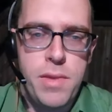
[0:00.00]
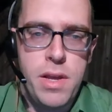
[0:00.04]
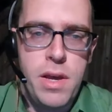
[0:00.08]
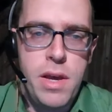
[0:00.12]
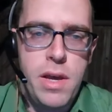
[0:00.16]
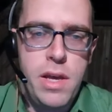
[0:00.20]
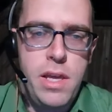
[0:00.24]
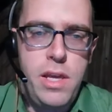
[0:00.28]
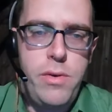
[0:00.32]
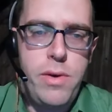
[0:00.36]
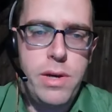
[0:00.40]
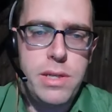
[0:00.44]

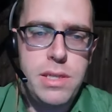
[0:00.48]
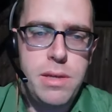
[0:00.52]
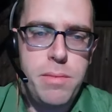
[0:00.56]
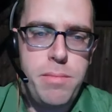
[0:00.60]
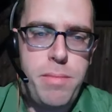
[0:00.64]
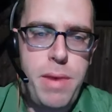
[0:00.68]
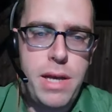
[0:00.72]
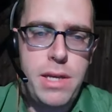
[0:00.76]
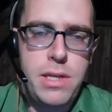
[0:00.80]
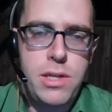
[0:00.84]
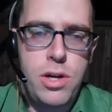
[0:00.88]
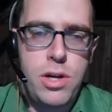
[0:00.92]
U.S.
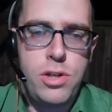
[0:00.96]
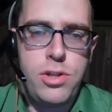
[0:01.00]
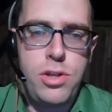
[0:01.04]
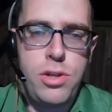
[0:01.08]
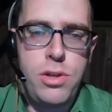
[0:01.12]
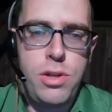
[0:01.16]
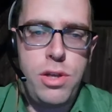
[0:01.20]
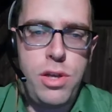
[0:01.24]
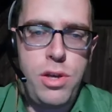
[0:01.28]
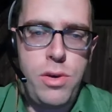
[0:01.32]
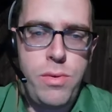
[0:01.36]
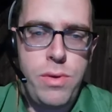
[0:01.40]
Ambassador to
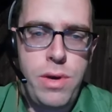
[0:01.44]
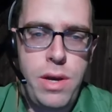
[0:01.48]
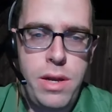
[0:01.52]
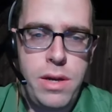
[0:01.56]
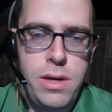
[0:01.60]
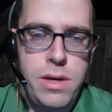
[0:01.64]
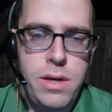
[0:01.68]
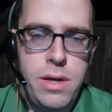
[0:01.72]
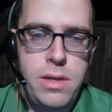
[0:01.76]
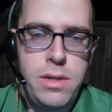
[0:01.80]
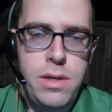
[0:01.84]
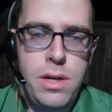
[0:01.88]
the
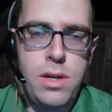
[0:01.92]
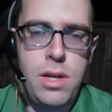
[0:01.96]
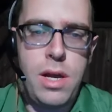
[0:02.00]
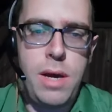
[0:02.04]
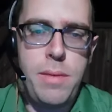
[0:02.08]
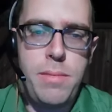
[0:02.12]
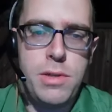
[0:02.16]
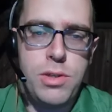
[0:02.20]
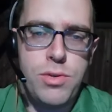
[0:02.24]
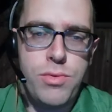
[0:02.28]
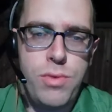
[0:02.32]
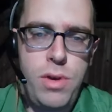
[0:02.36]
UN, Linda
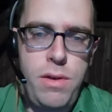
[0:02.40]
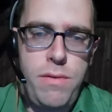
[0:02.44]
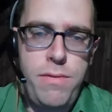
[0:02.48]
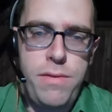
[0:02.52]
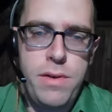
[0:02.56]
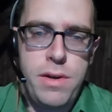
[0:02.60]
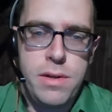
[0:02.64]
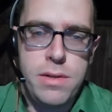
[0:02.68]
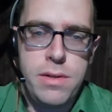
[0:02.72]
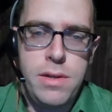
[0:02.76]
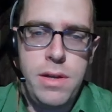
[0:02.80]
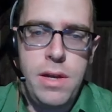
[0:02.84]
Thomas
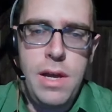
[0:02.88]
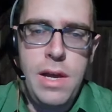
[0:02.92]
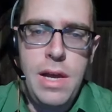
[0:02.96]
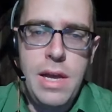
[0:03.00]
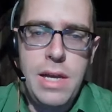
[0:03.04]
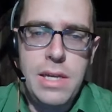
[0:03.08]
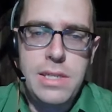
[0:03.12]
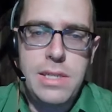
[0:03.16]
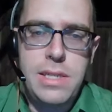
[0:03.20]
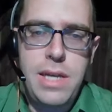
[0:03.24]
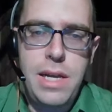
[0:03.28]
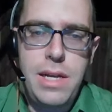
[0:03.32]
Greenfield,
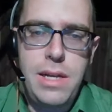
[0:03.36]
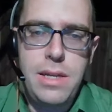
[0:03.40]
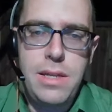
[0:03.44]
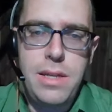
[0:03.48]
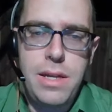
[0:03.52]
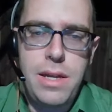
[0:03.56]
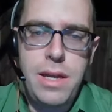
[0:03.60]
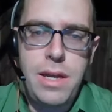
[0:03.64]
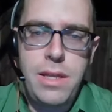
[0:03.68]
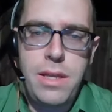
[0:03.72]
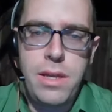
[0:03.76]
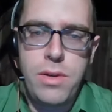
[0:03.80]
stated
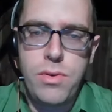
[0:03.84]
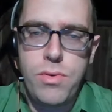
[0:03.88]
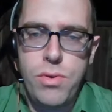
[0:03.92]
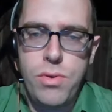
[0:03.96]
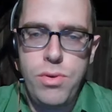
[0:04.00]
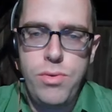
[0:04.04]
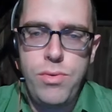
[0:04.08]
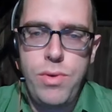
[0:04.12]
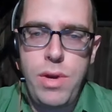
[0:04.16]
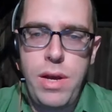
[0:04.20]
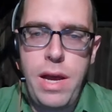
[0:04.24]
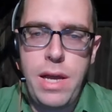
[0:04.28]
today that
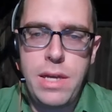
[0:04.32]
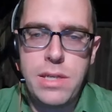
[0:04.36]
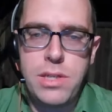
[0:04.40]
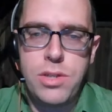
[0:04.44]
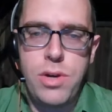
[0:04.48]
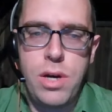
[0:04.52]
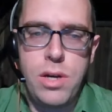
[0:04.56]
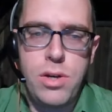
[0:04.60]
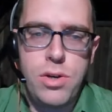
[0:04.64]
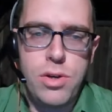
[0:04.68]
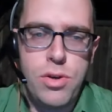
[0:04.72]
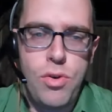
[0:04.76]
UNRWA has
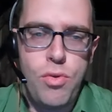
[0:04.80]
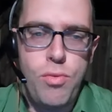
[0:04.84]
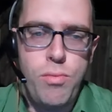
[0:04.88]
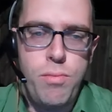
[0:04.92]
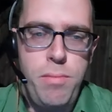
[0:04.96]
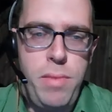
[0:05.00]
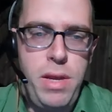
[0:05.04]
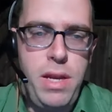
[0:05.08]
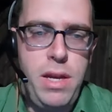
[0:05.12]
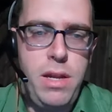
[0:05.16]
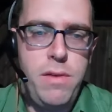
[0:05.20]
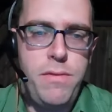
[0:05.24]
to undergo
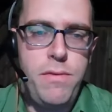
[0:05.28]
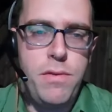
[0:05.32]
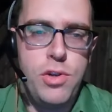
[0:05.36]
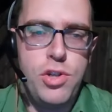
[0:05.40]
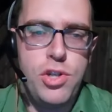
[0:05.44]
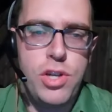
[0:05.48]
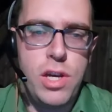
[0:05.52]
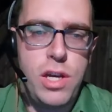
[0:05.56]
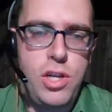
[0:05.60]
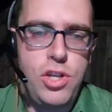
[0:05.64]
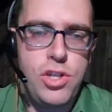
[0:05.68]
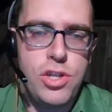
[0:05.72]
meaningful
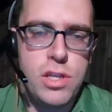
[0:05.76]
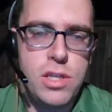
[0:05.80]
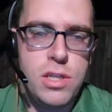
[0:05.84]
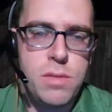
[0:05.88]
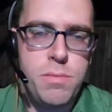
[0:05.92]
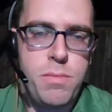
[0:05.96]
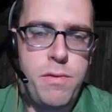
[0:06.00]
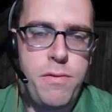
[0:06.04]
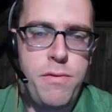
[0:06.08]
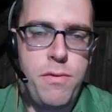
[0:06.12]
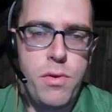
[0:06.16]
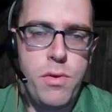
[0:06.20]
changes
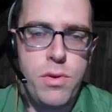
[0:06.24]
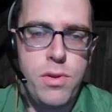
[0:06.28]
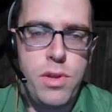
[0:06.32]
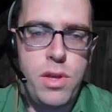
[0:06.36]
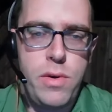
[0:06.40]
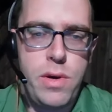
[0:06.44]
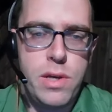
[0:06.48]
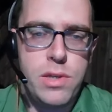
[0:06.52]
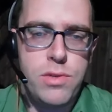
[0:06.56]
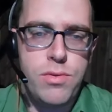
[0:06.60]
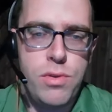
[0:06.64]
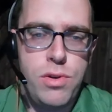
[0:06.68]
before the
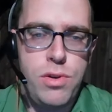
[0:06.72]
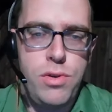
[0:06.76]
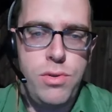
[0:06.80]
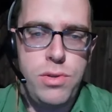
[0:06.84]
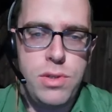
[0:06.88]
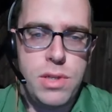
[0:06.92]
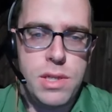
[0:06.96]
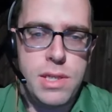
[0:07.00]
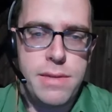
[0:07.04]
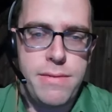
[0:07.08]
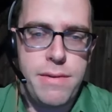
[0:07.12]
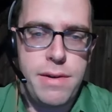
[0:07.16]
U.S. renews
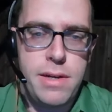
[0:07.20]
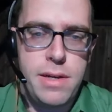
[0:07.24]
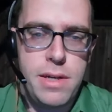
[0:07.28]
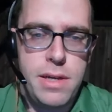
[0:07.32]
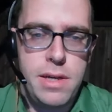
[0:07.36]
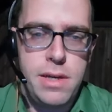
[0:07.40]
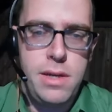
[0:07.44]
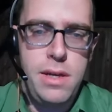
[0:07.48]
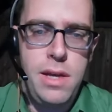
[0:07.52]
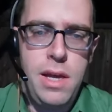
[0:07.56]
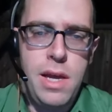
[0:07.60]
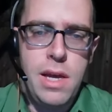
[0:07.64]
its
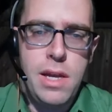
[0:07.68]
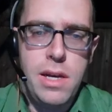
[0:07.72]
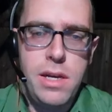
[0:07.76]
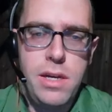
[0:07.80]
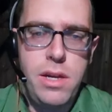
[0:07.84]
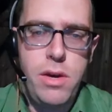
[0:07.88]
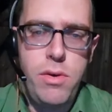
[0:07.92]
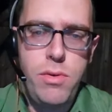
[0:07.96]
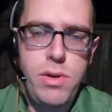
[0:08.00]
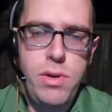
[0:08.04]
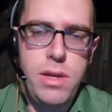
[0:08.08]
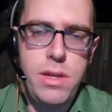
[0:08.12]
funding,
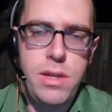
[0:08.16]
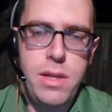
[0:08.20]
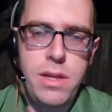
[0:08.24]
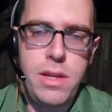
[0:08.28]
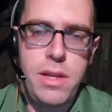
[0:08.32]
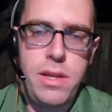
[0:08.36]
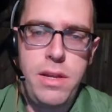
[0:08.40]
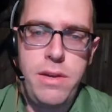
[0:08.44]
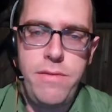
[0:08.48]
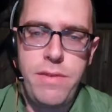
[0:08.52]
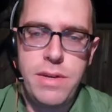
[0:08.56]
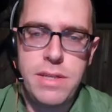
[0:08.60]
noting that
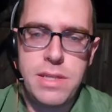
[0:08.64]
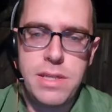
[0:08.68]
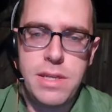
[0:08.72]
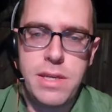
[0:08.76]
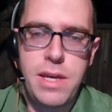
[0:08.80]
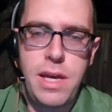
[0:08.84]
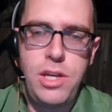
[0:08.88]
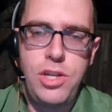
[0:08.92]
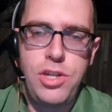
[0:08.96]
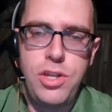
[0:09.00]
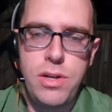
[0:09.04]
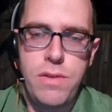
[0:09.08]
the
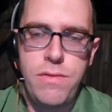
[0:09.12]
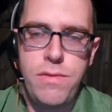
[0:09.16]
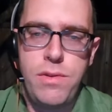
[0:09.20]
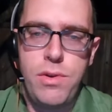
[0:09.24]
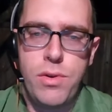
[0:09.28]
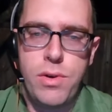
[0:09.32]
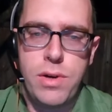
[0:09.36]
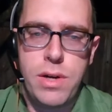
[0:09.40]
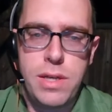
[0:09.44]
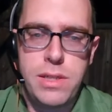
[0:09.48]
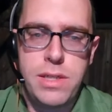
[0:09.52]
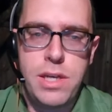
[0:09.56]
investigation of the
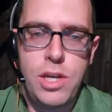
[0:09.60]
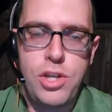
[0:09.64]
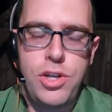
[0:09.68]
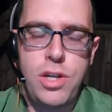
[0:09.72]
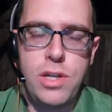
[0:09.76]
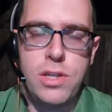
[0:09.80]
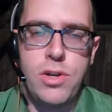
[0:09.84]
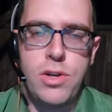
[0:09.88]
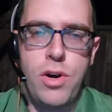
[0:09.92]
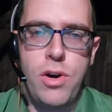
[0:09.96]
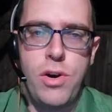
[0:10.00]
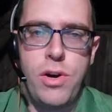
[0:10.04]
organization
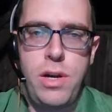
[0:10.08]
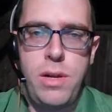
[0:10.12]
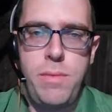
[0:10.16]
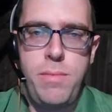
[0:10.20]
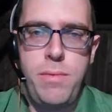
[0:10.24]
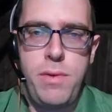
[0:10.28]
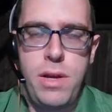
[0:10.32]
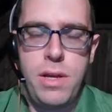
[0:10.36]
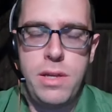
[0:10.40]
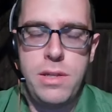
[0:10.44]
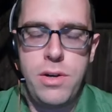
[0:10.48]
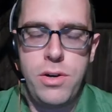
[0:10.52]
has already,
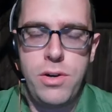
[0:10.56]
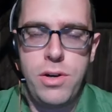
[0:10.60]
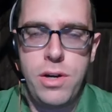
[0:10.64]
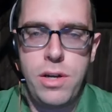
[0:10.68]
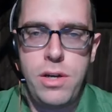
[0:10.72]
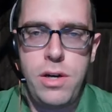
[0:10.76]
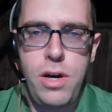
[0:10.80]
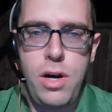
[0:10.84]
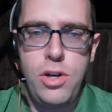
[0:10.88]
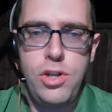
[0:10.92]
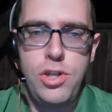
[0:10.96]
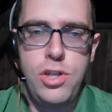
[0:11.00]
has already
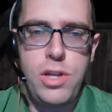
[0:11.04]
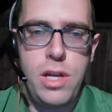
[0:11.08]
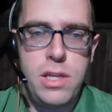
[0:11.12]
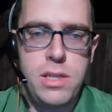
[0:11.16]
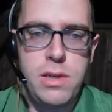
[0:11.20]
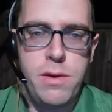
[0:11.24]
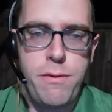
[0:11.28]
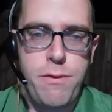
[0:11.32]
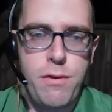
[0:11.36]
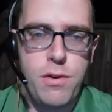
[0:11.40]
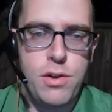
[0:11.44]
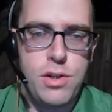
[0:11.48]
launched is
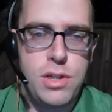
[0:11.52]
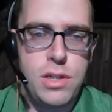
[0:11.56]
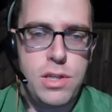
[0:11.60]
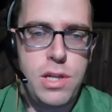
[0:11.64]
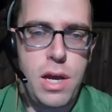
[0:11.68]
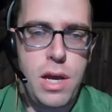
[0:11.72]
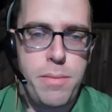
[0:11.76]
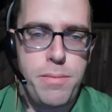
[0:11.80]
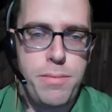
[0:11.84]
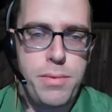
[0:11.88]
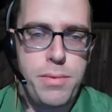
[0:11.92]
a first step.